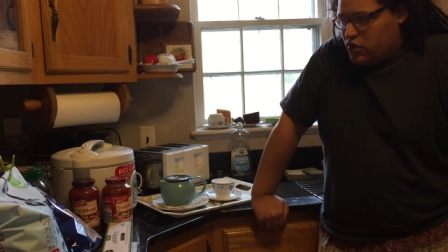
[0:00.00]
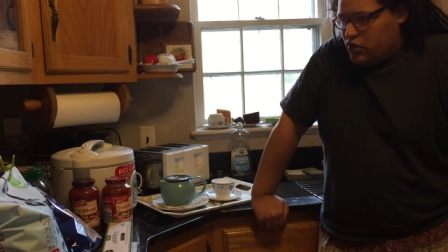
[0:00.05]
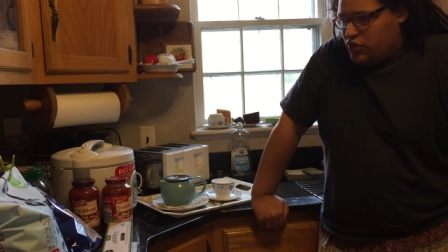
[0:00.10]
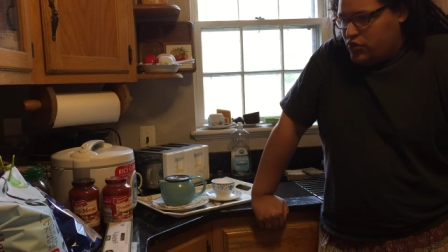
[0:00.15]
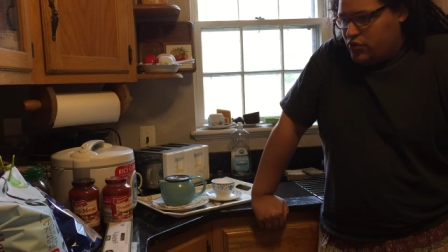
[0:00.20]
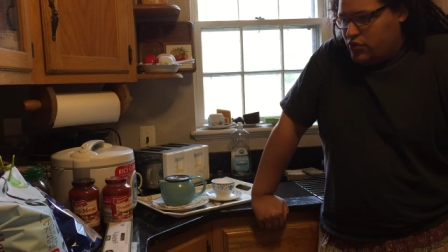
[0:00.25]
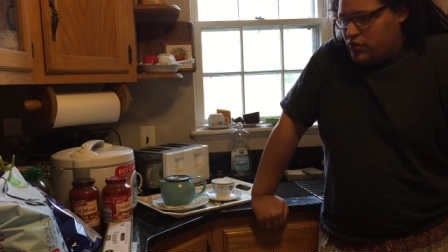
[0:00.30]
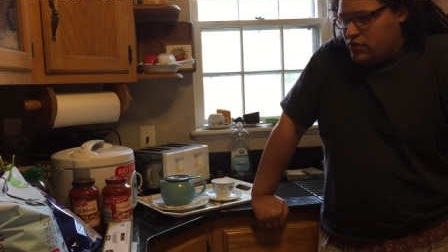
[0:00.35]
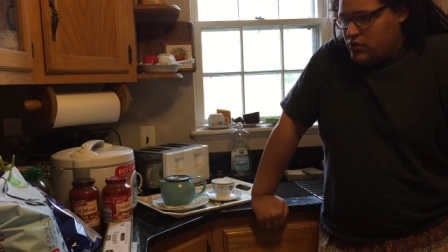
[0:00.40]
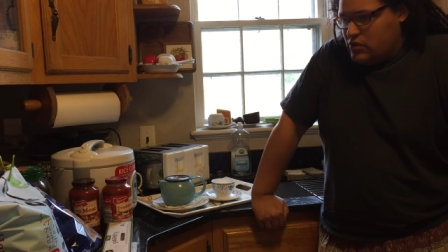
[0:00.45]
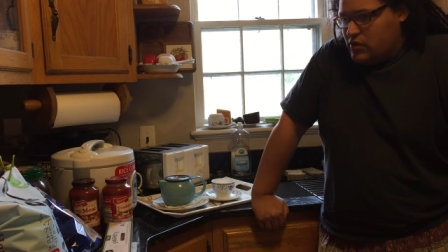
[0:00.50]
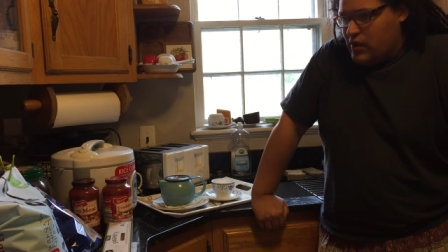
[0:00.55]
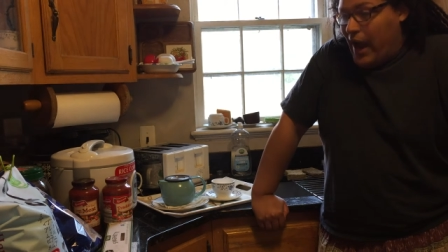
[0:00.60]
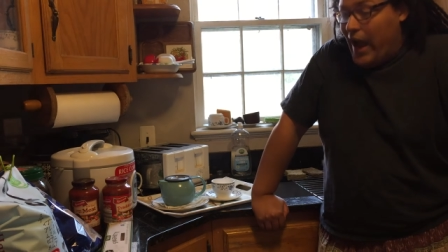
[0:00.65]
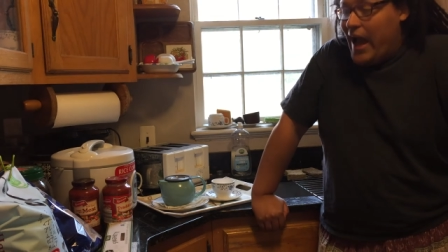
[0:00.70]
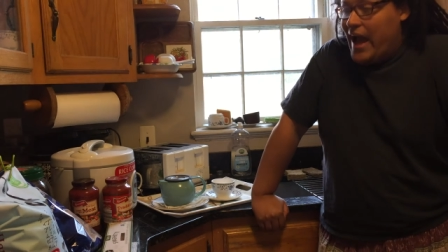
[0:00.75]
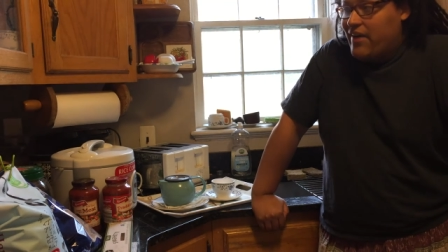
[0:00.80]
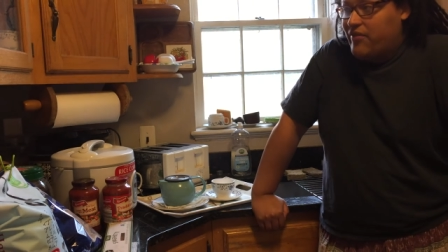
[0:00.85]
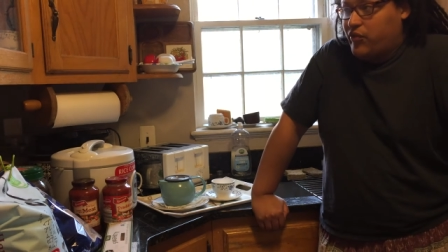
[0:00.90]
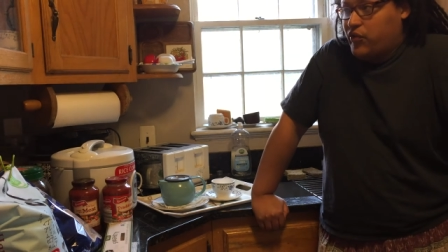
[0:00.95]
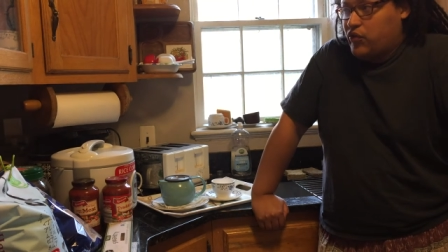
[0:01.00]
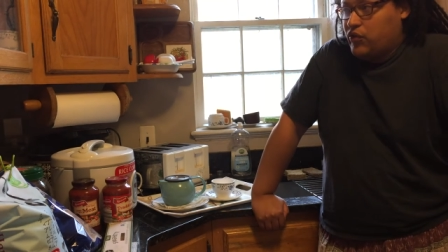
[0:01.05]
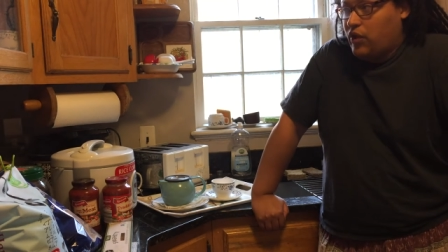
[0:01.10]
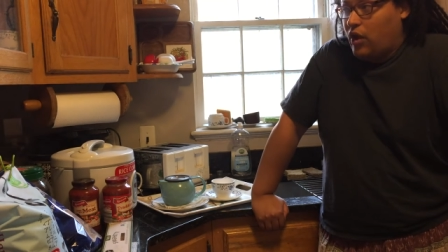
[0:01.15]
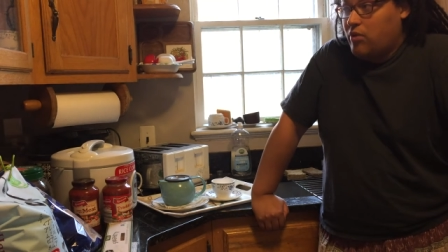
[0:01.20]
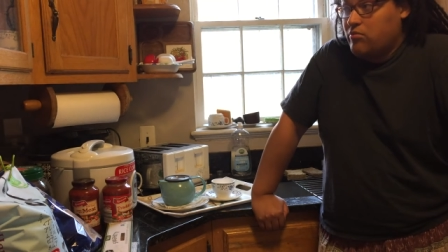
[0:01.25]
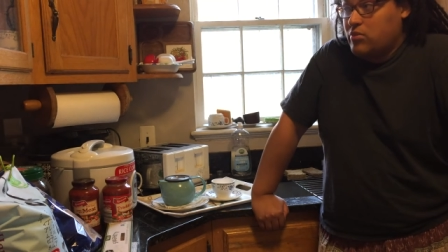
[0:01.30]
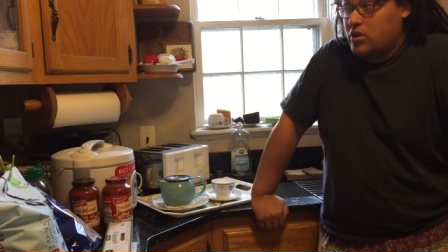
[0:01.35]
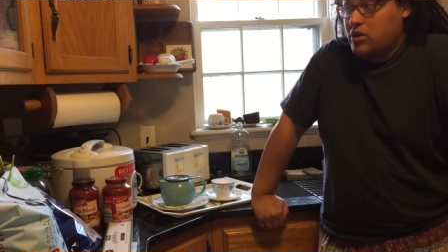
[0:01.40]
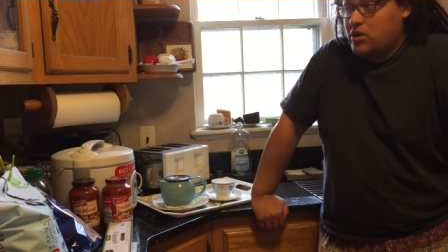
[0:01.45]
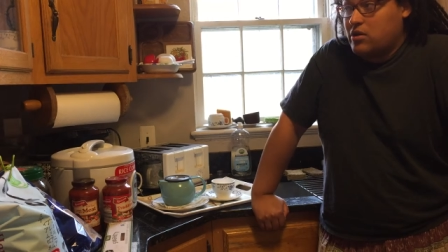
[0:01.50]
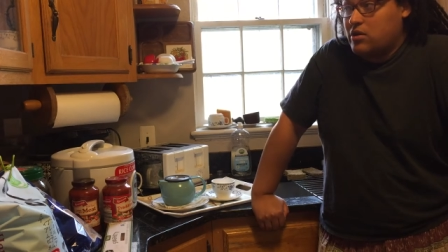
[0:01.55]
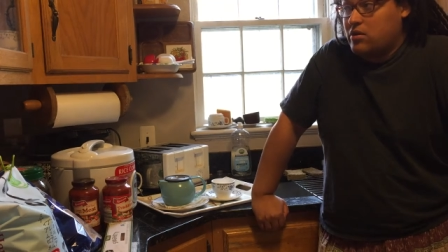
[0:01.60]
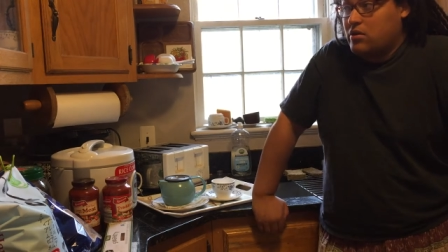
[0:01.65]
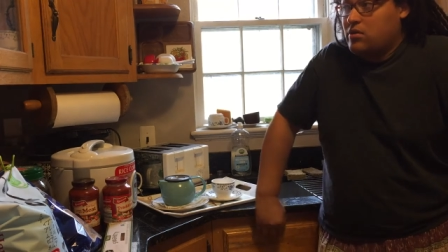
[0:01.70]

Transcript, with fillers: to have some...